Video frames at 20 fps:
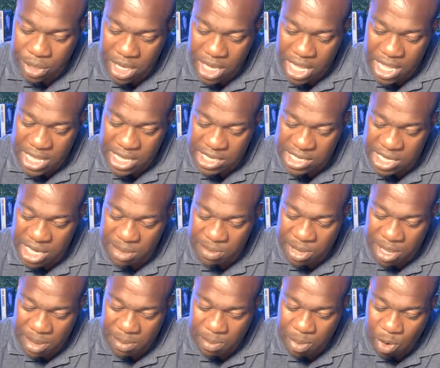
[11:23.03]
this is going to
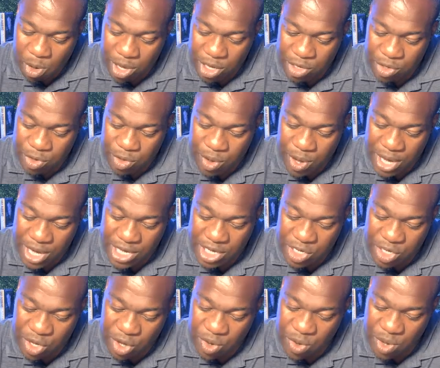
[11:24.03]
be important, right?
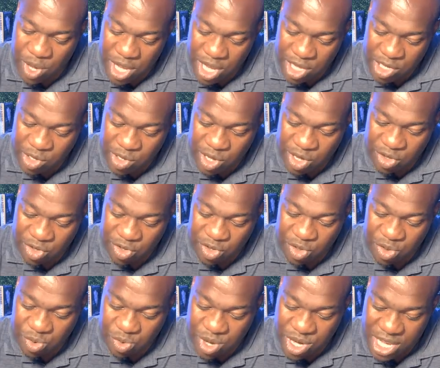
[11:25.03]
So there's
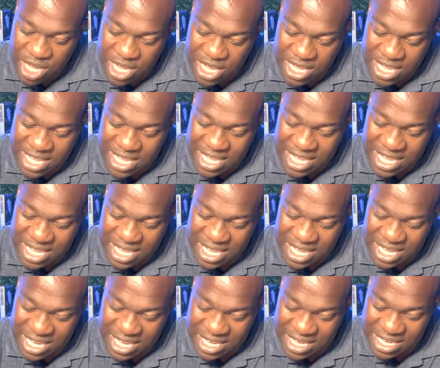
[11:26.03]
3
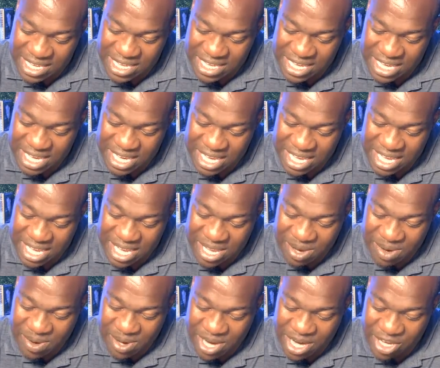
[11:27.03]
keys,
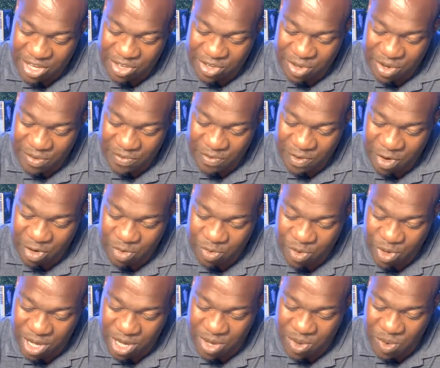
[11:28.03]
right? So the first
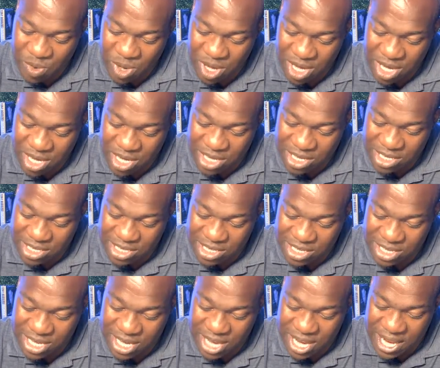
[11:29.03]
one
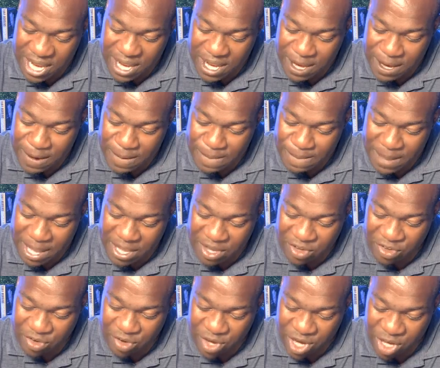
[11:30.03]
was
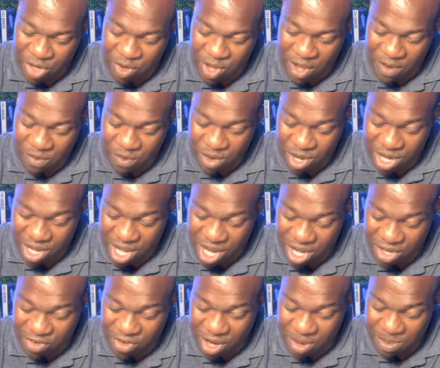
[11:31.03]
making sure that you have a written
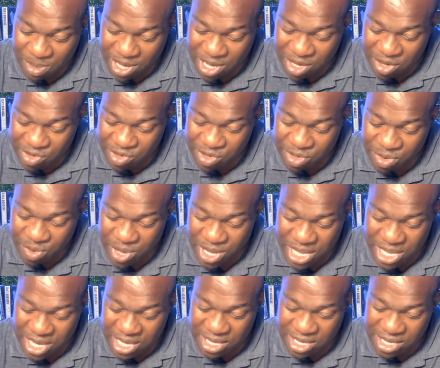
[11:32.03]
contract, but here's the 3
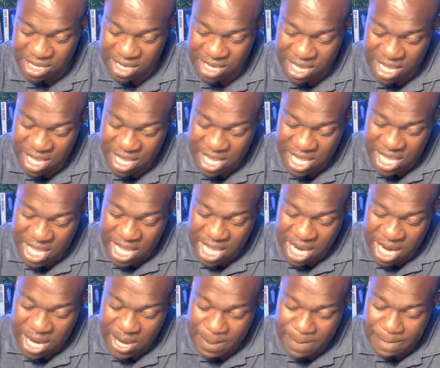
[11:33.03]
keys.
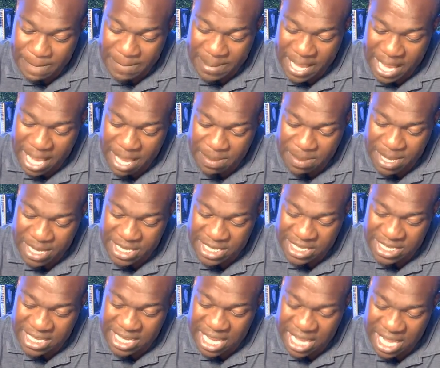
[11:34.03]
All right,
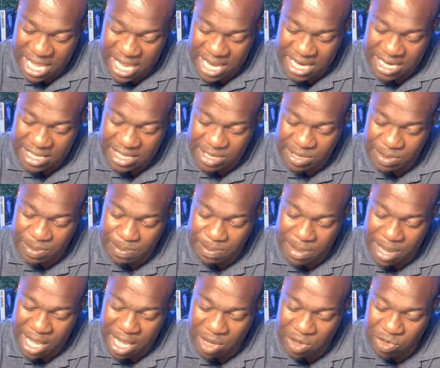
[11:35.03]
payments tied to
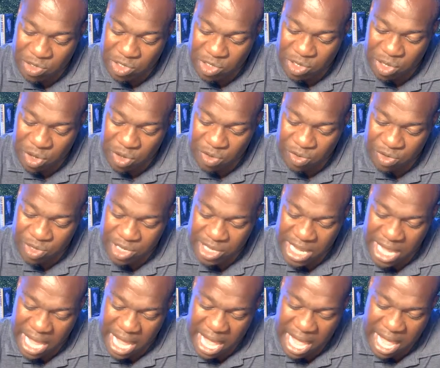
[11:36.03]

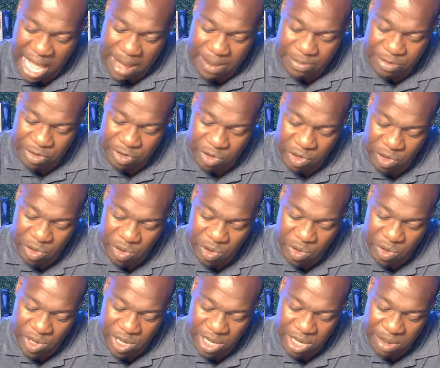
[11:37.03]
milestones,
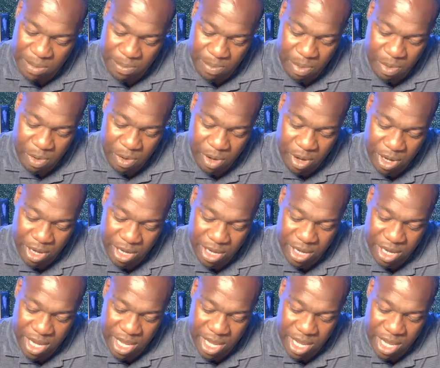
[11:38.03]
absolutely important.